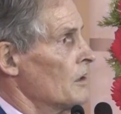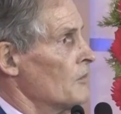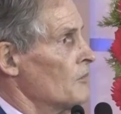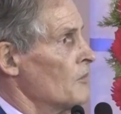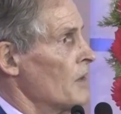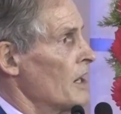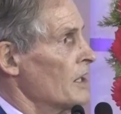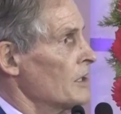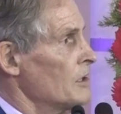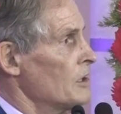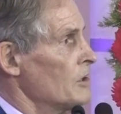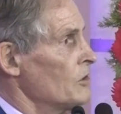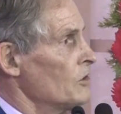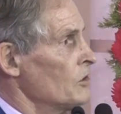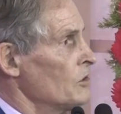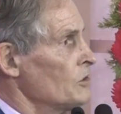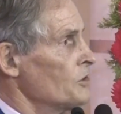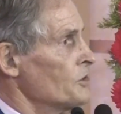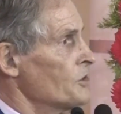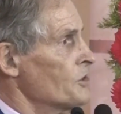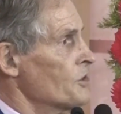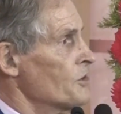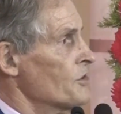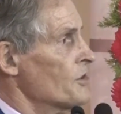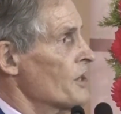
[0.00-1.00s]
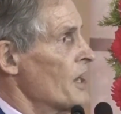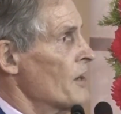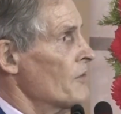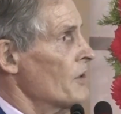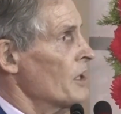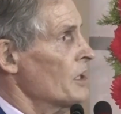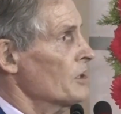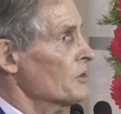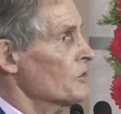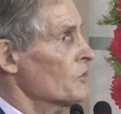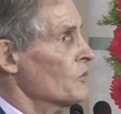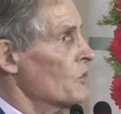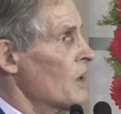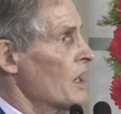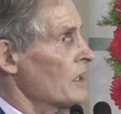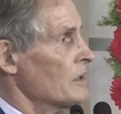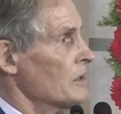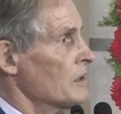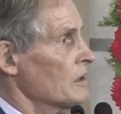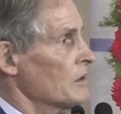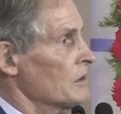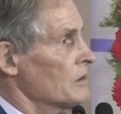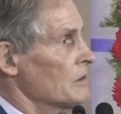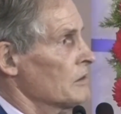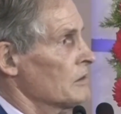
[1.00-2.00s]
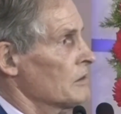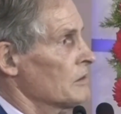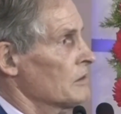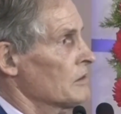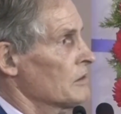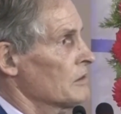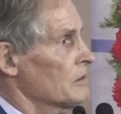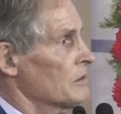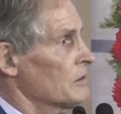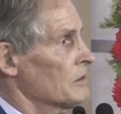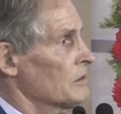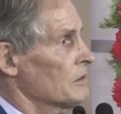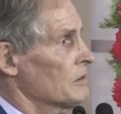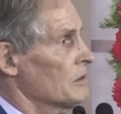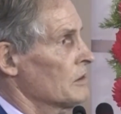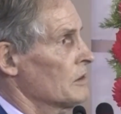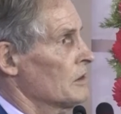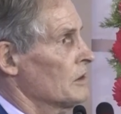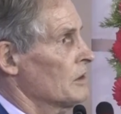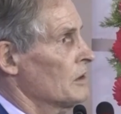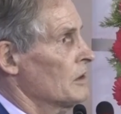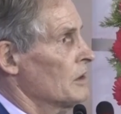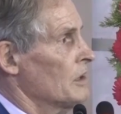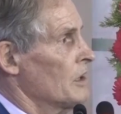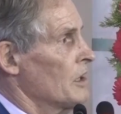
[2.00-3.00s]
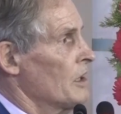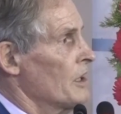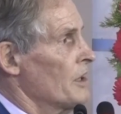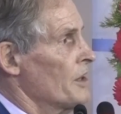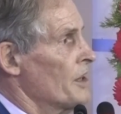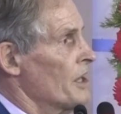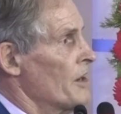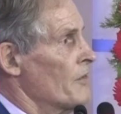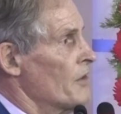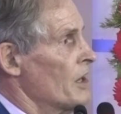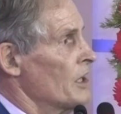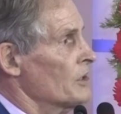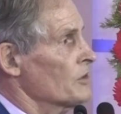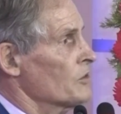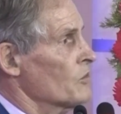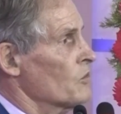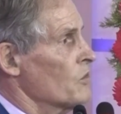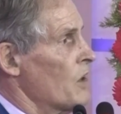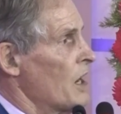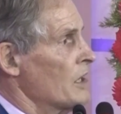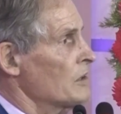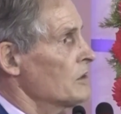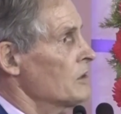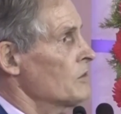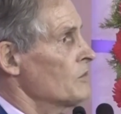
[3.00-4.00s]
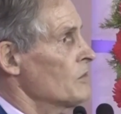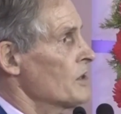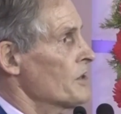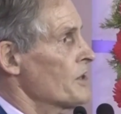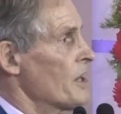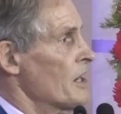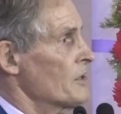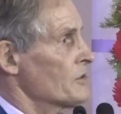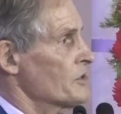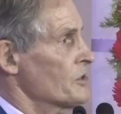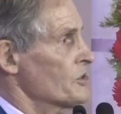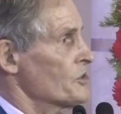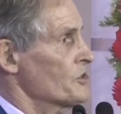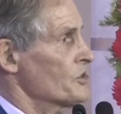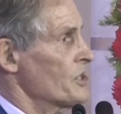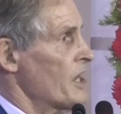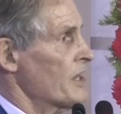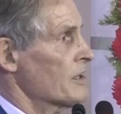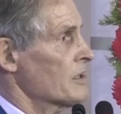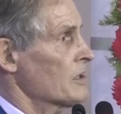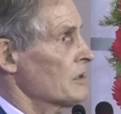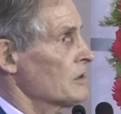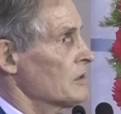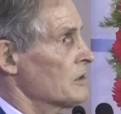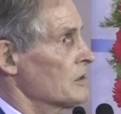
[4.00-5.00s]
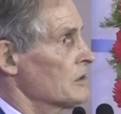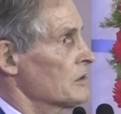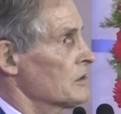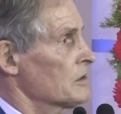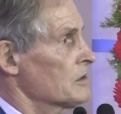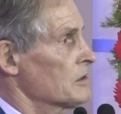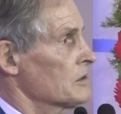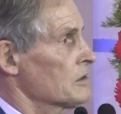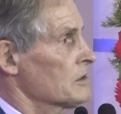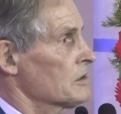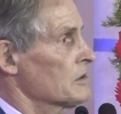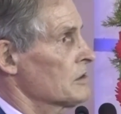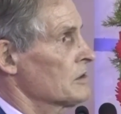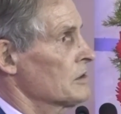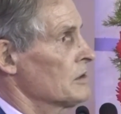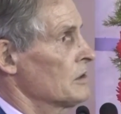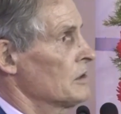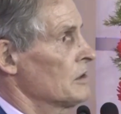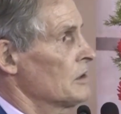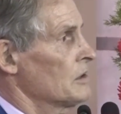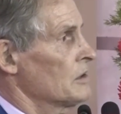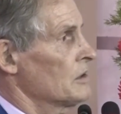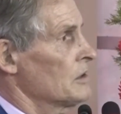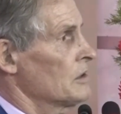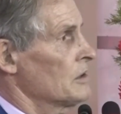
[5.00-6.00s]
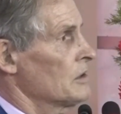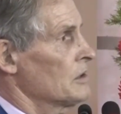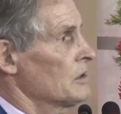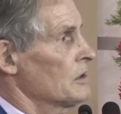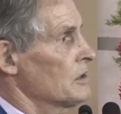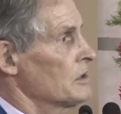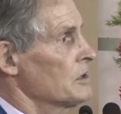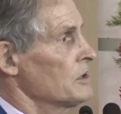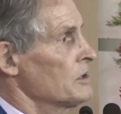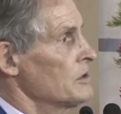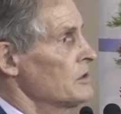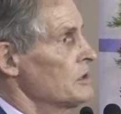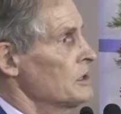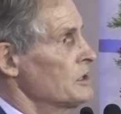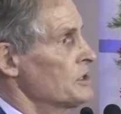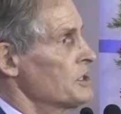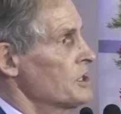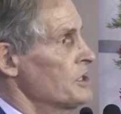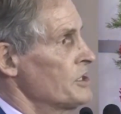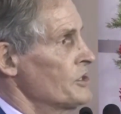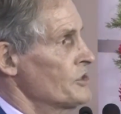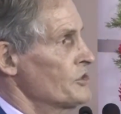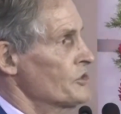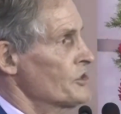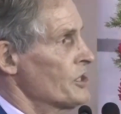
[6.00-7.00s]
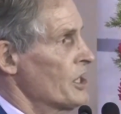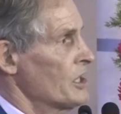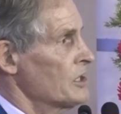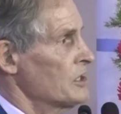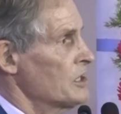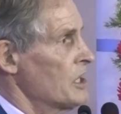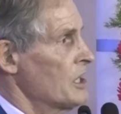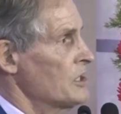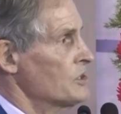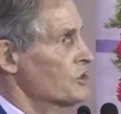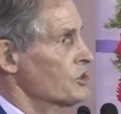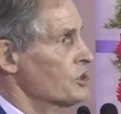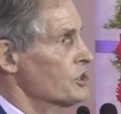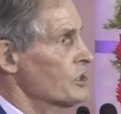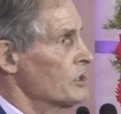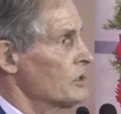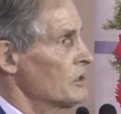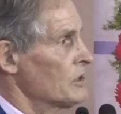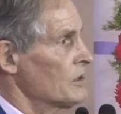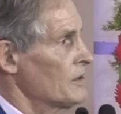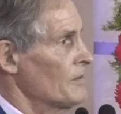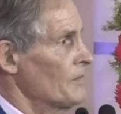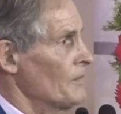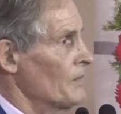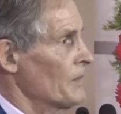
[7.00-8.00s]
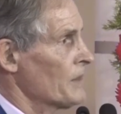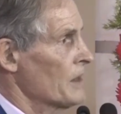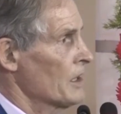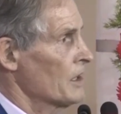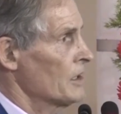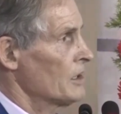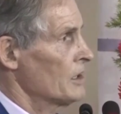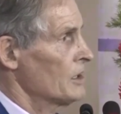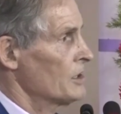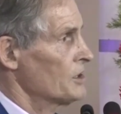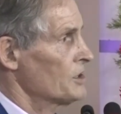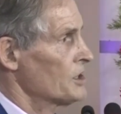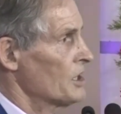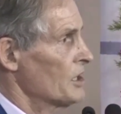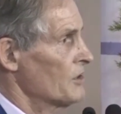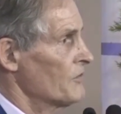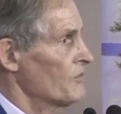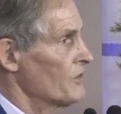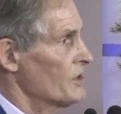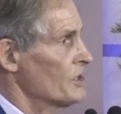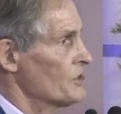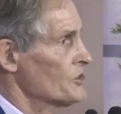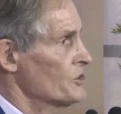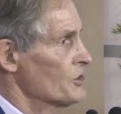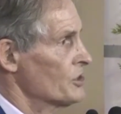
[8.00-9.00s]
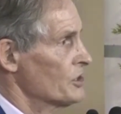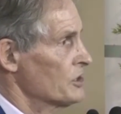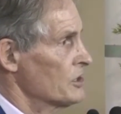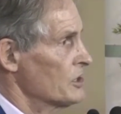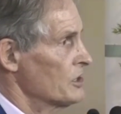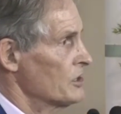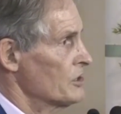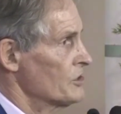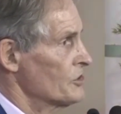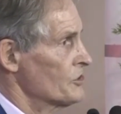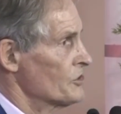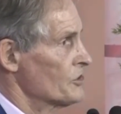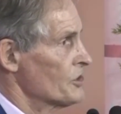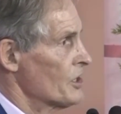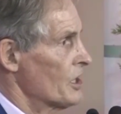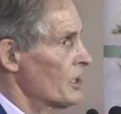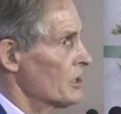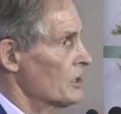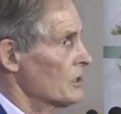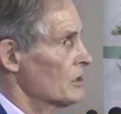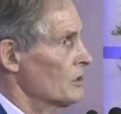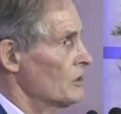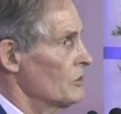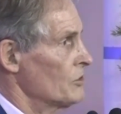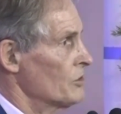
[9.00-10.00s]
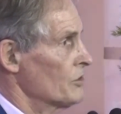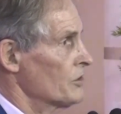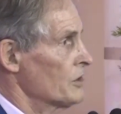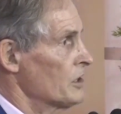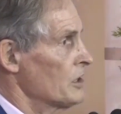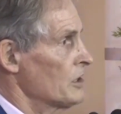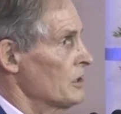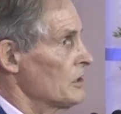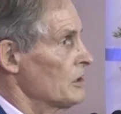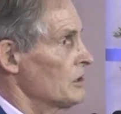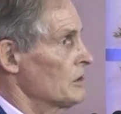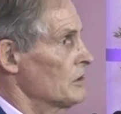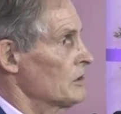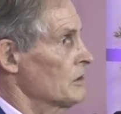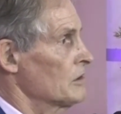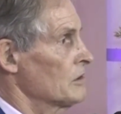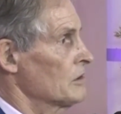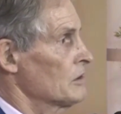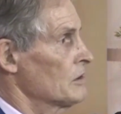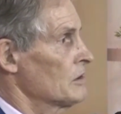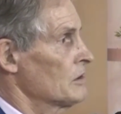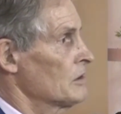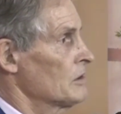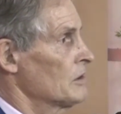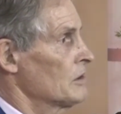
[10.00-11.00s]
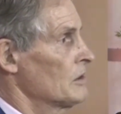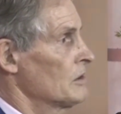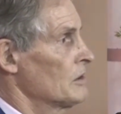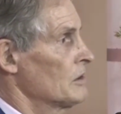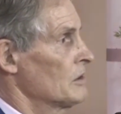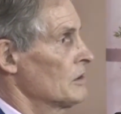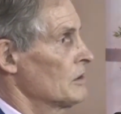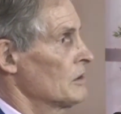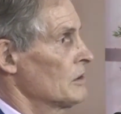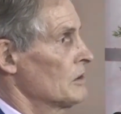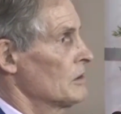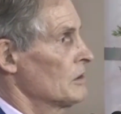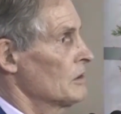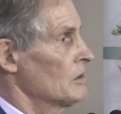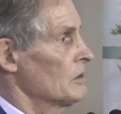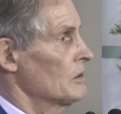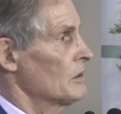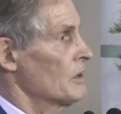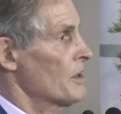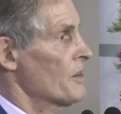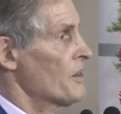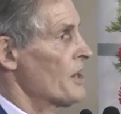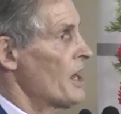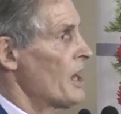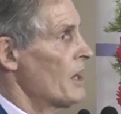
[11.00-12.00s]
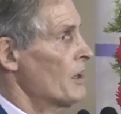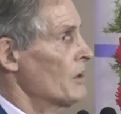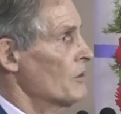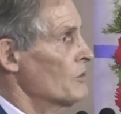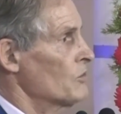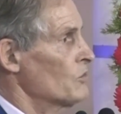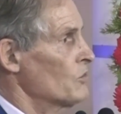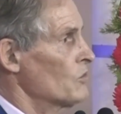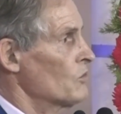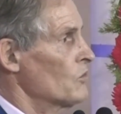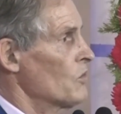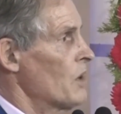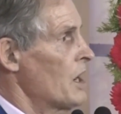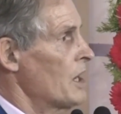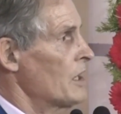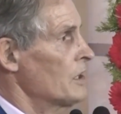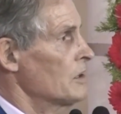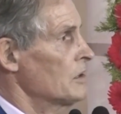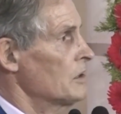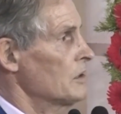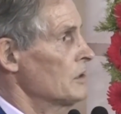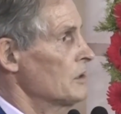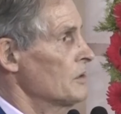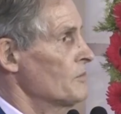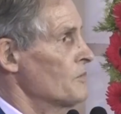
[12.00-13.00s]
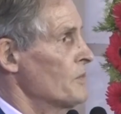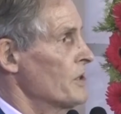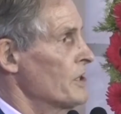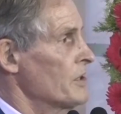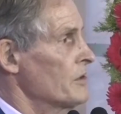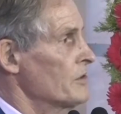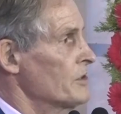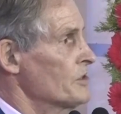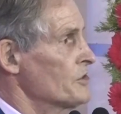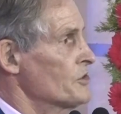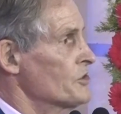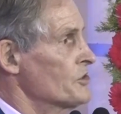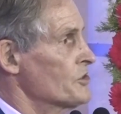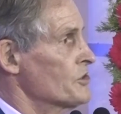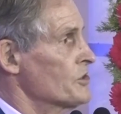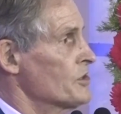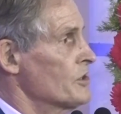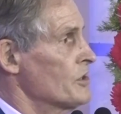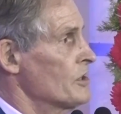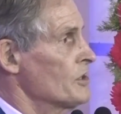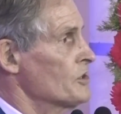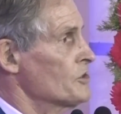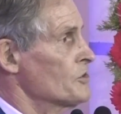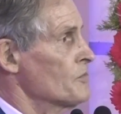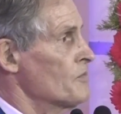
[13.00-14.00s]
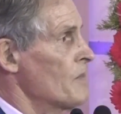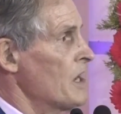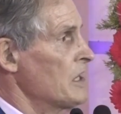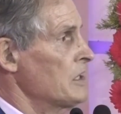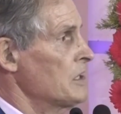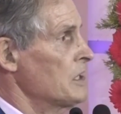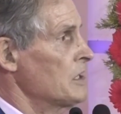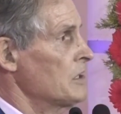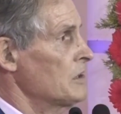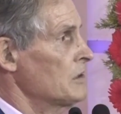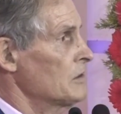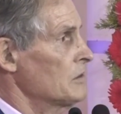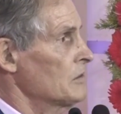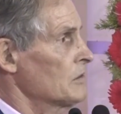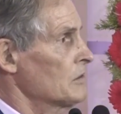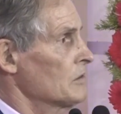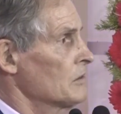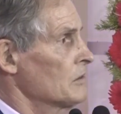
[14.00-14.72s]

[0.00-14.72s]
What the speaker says: My Lord, thou art one, thou art one without a second. Unity is thy nature, diversity is thy glory. Thou one appearest as many,